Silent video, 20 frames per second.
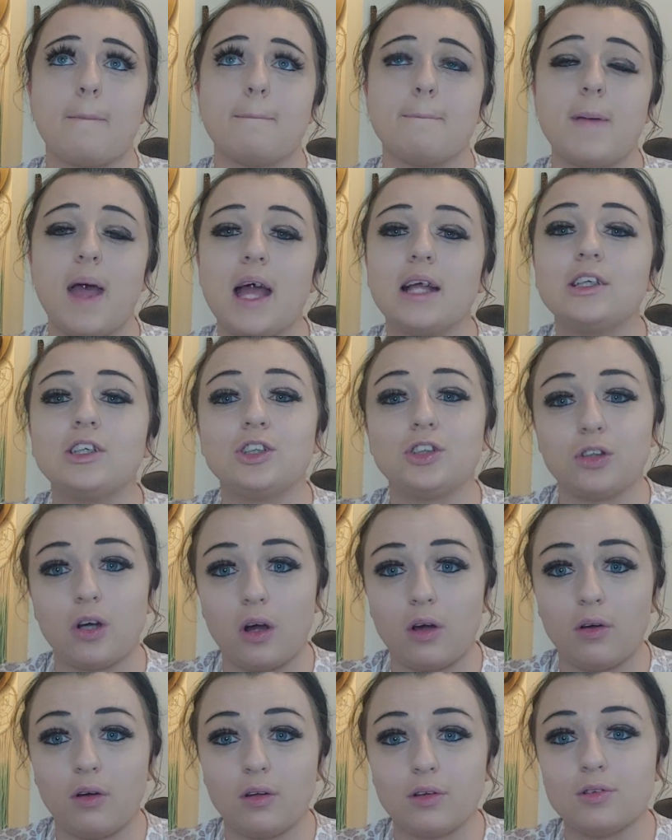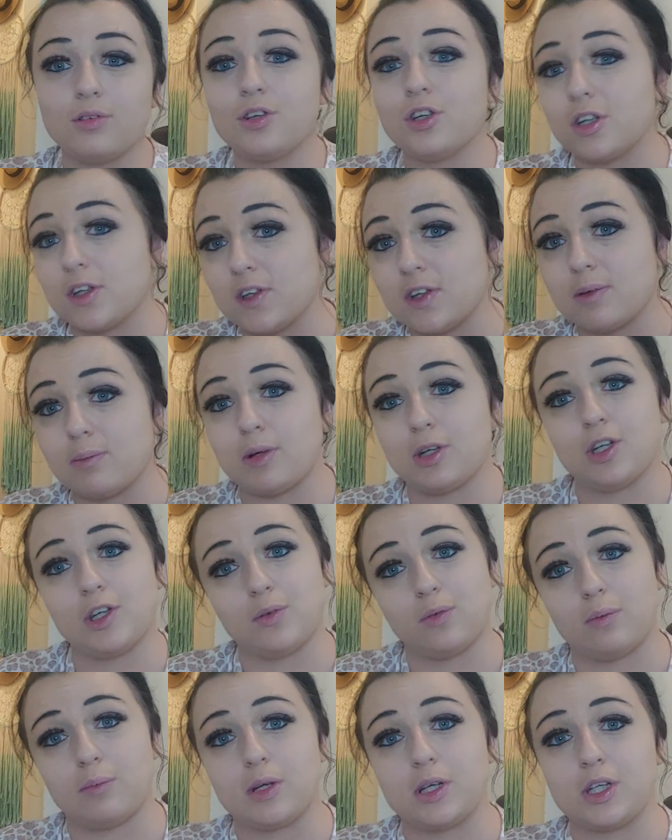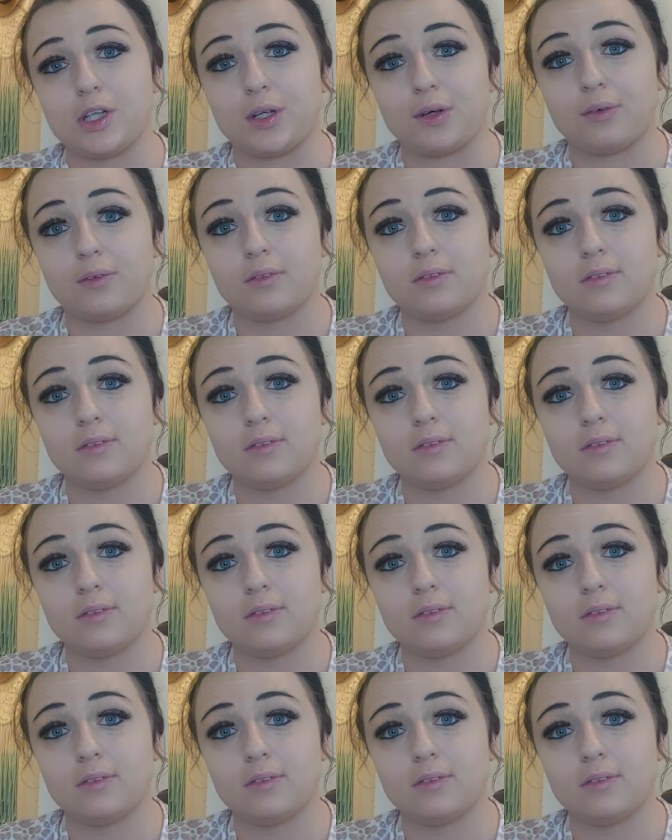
men struggle just as much as women do.